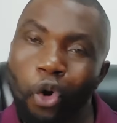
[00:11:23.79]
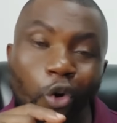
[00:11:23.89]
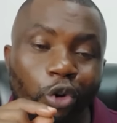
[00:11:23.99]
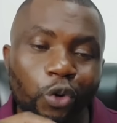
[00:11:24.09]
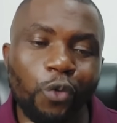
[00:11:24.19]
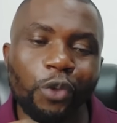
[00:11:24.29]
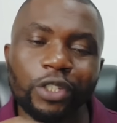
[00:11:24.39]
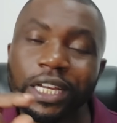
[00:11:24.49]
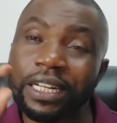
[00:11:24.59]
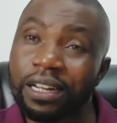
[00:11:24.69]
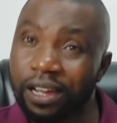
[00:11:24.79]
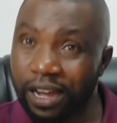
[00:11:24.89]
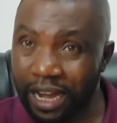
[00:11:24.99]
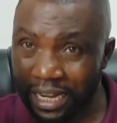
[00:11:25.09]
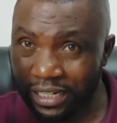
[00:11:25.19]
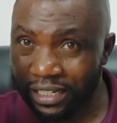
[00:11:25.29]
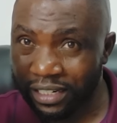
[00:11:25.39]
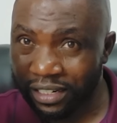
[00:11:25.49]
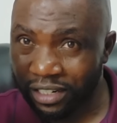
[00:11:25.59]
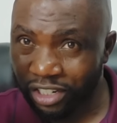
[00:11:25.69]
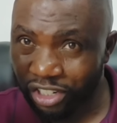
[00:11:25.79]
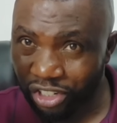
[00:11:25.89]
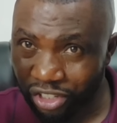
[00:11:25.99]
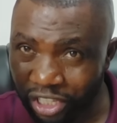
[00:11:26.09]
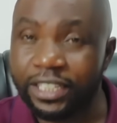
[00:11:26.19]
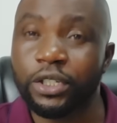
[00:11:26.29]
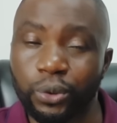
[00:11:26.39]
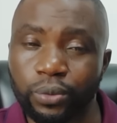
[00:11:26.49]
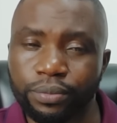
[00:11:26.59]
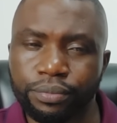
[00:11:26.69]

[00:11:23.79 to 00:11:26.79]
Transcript: on 2032.